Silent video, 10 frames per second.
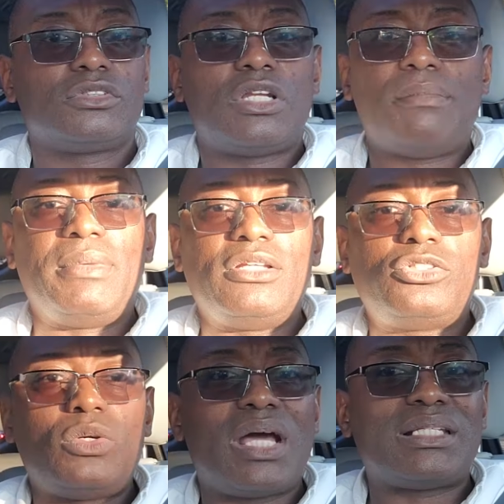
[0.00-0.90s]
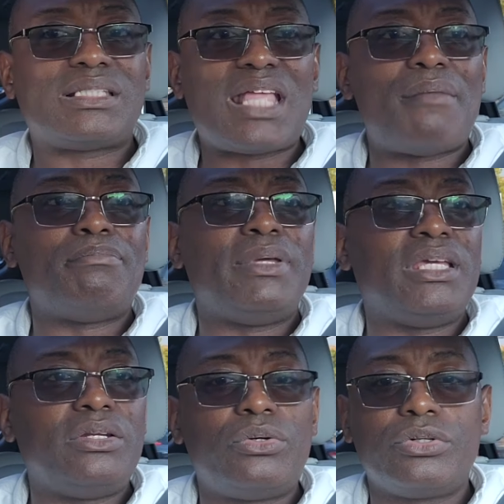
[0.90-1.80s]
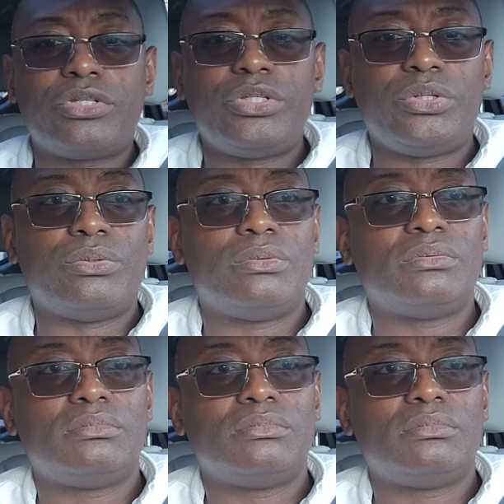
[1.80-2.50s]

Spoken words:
So that means you got to stop being on cue.